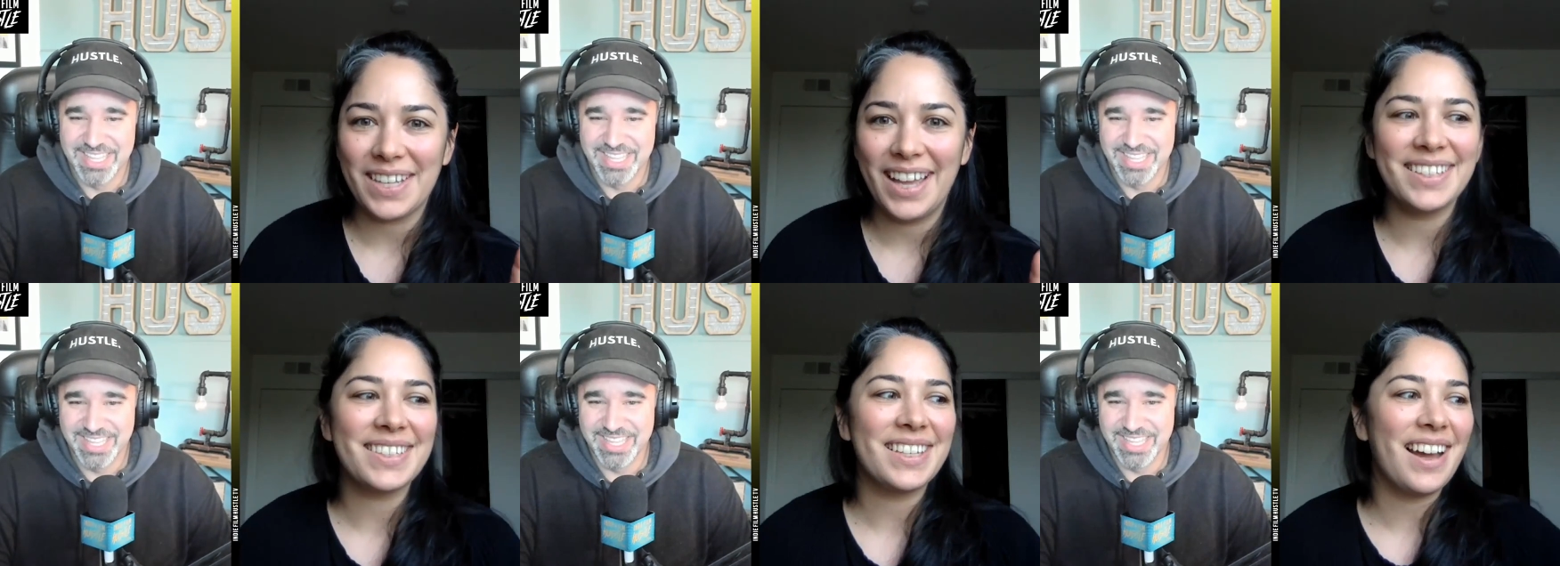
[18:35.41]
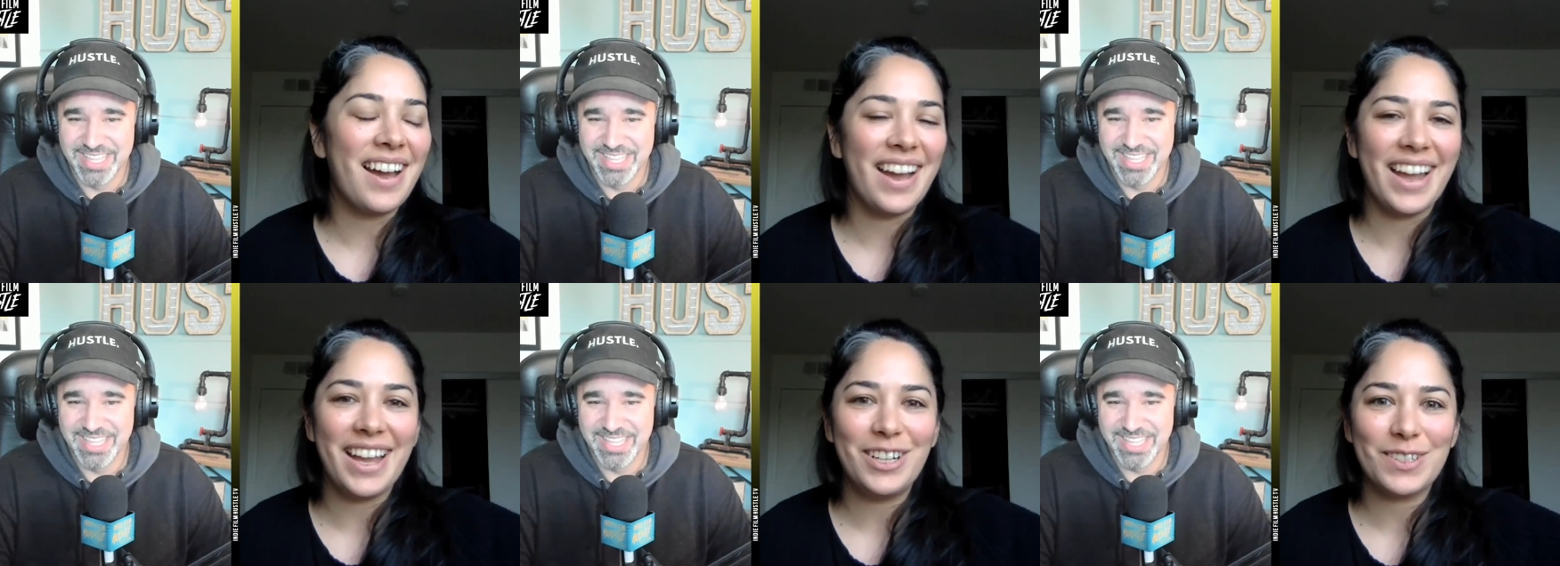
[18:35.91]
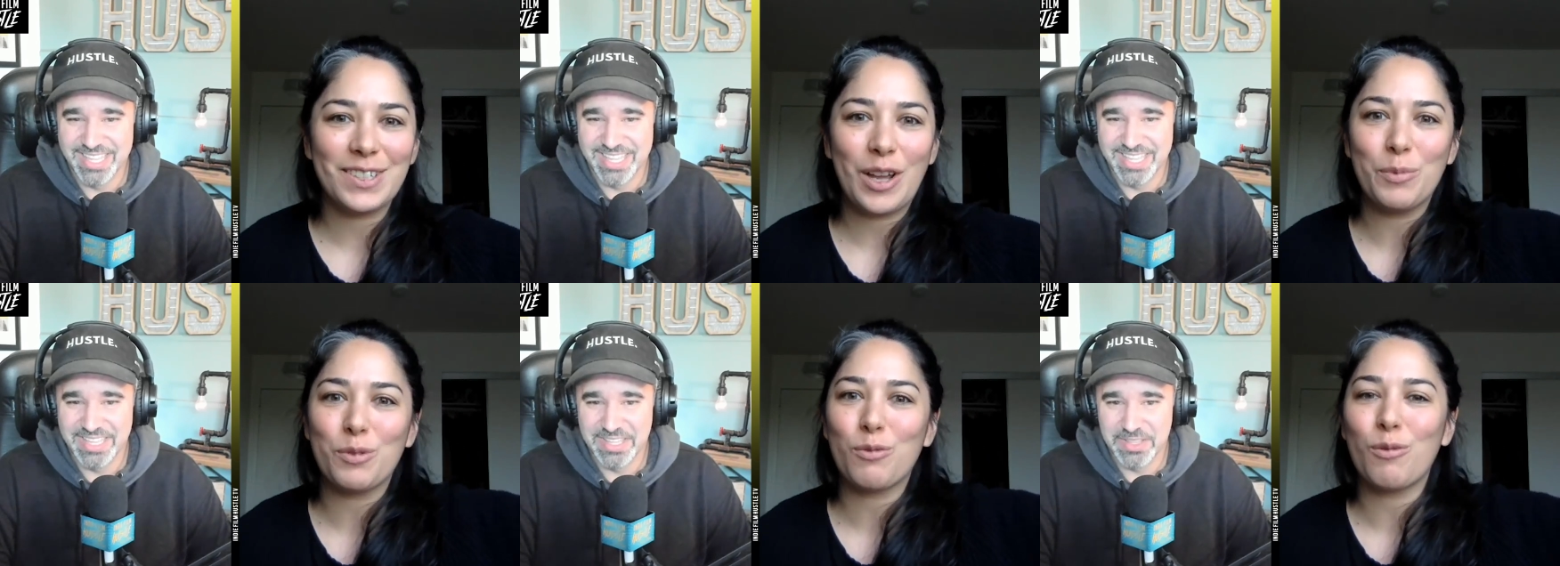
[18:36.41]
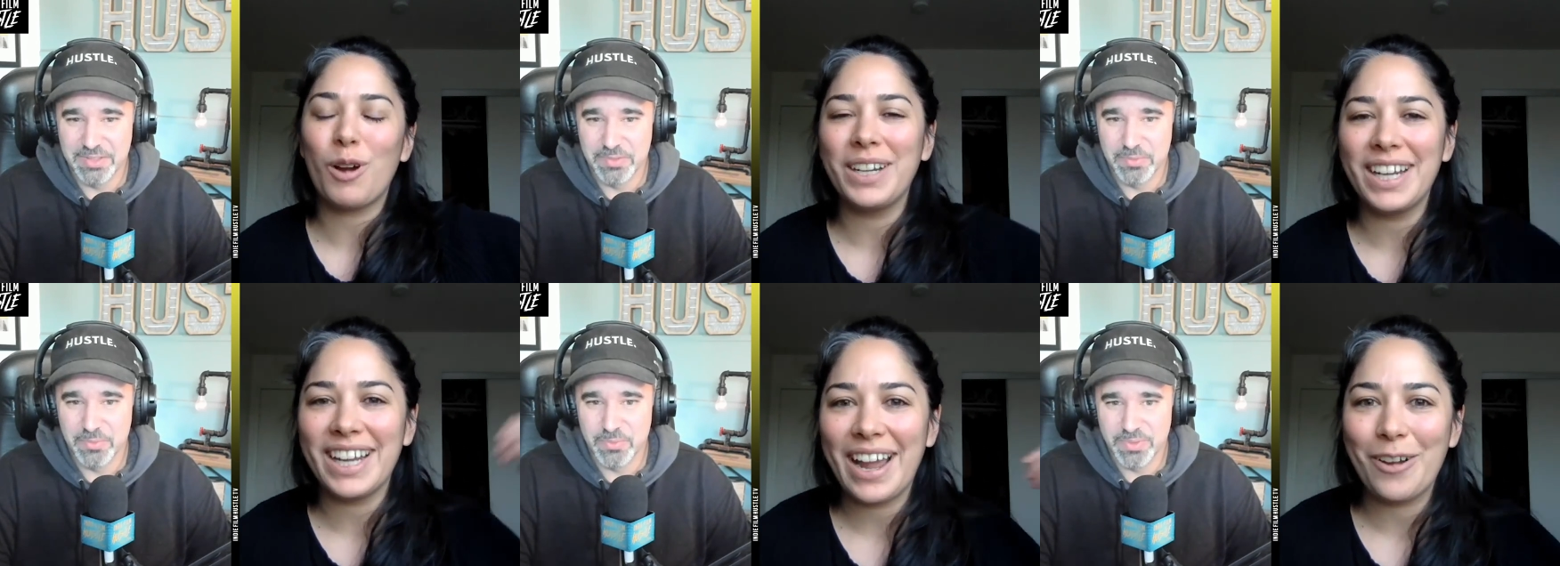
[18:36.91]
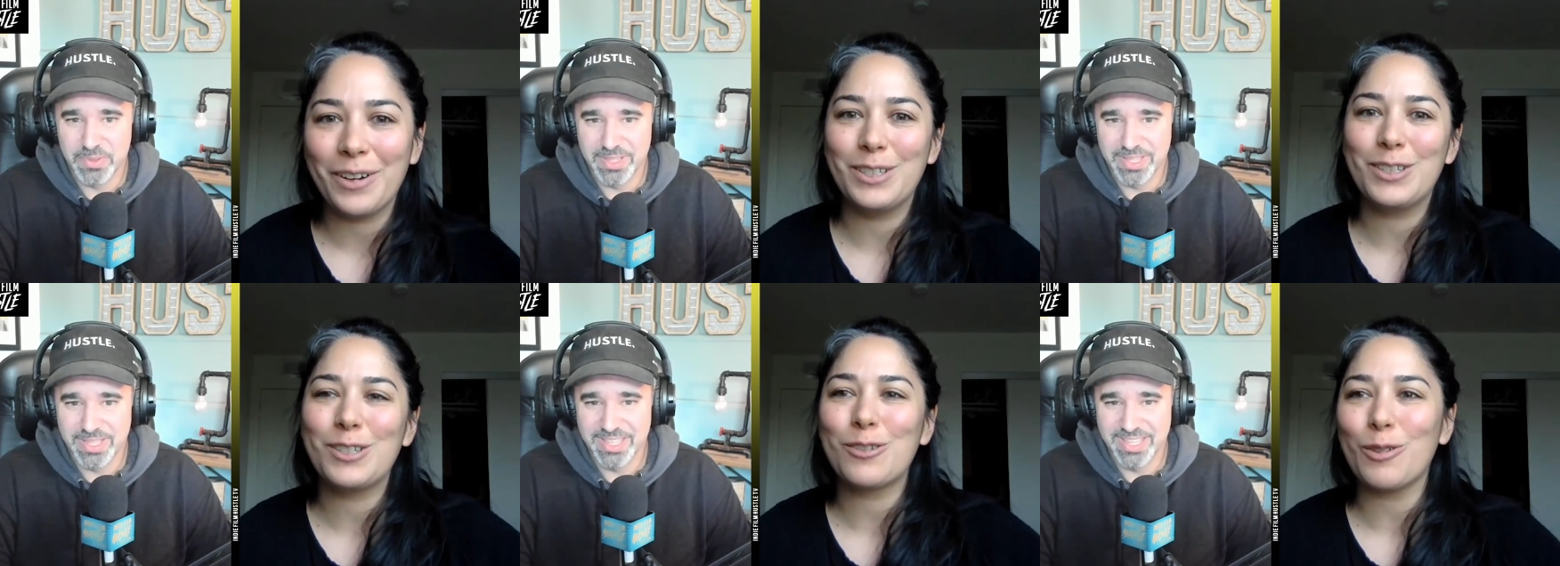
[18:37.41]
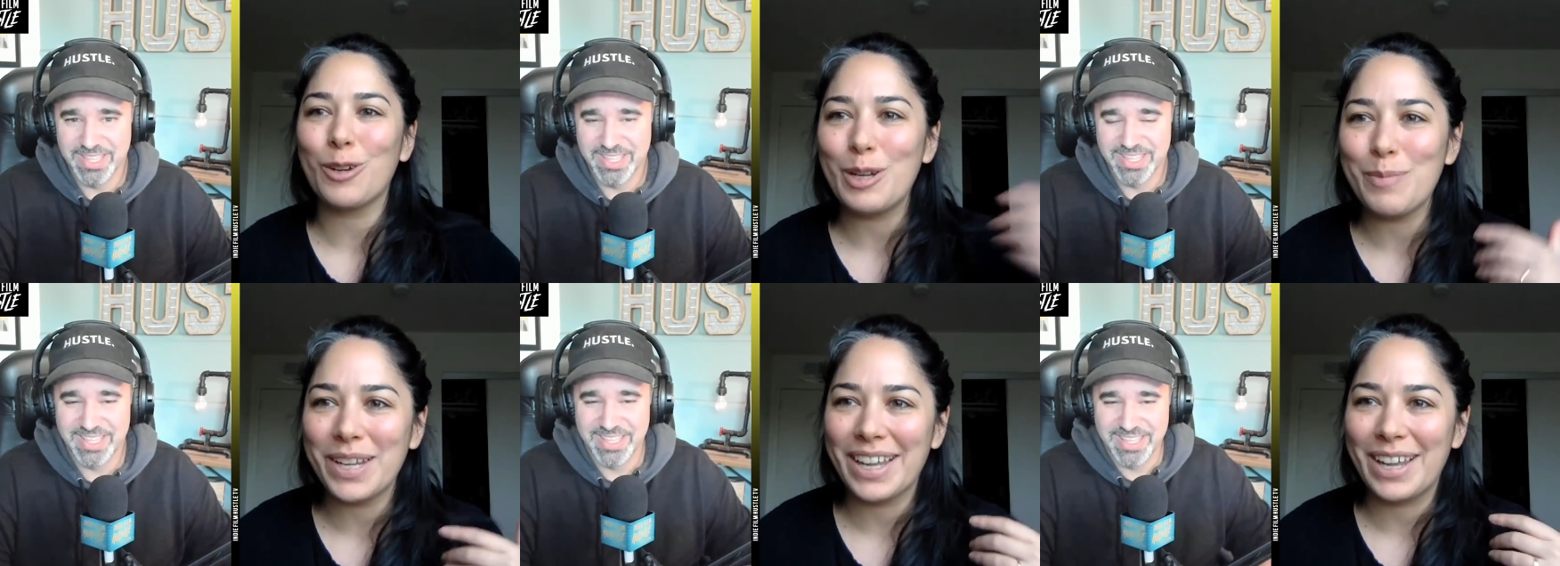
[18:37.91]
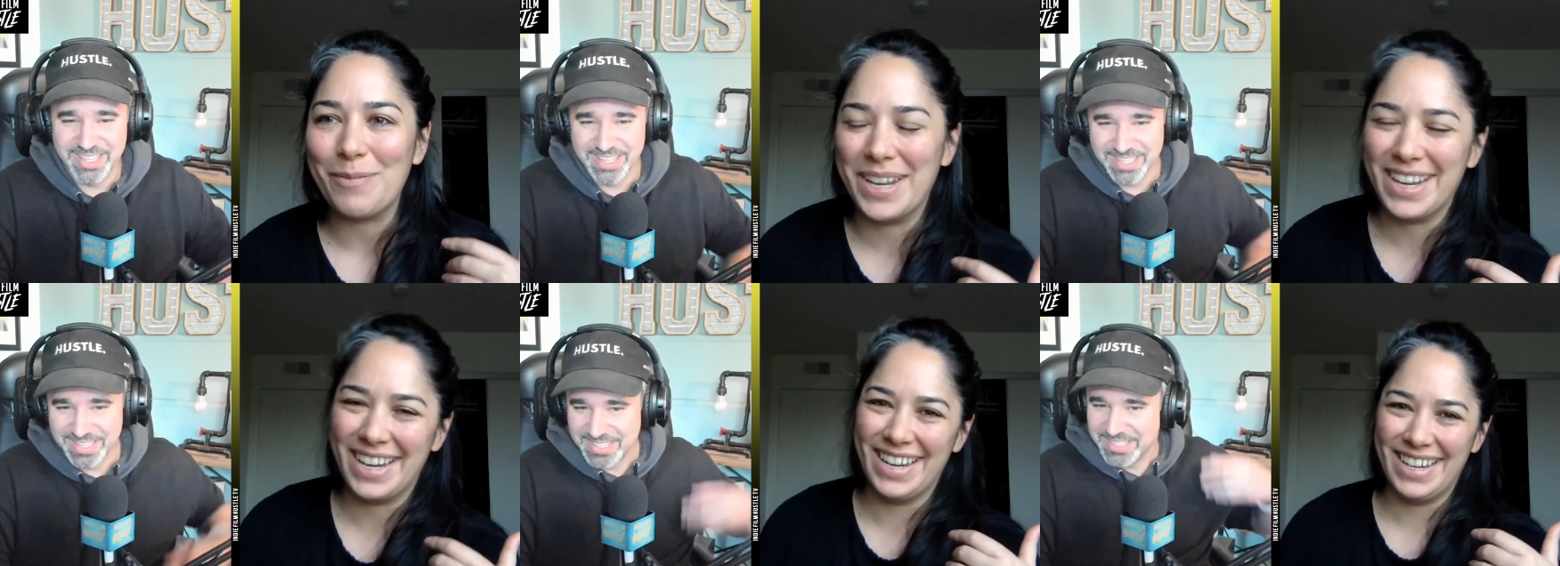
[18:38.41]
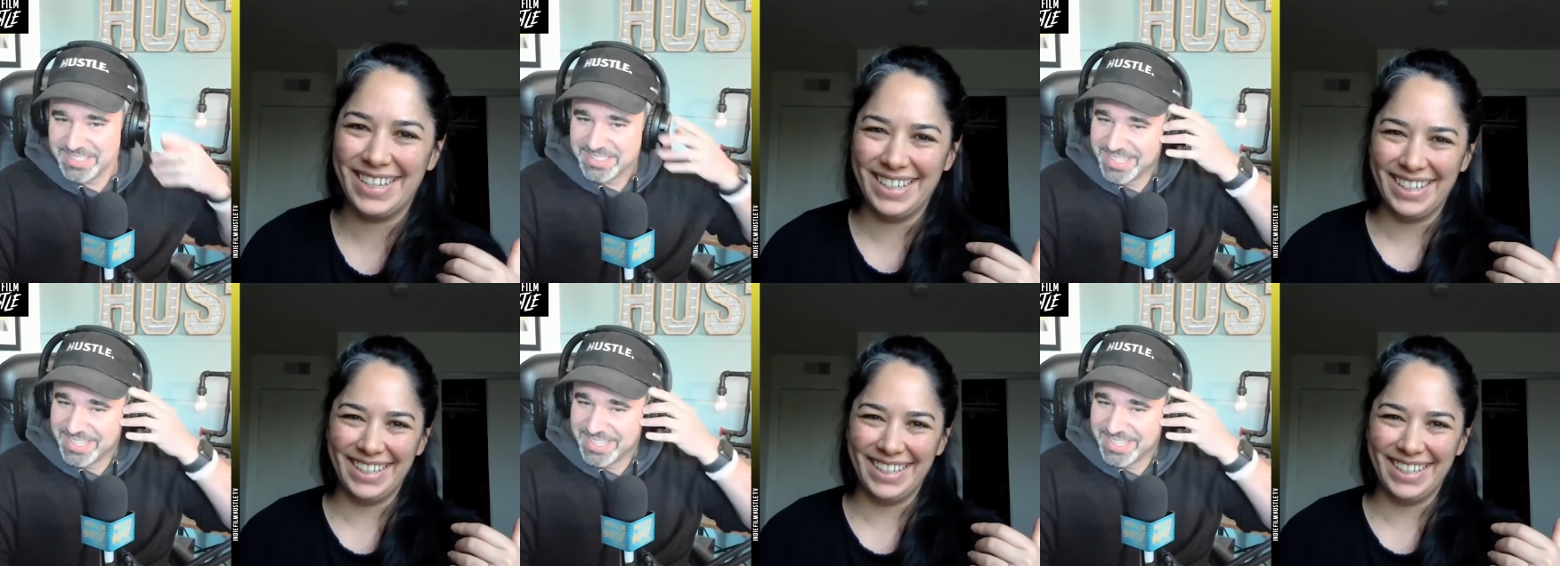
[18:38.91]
Speaker 1: and this guy just comes running out and screaming at me.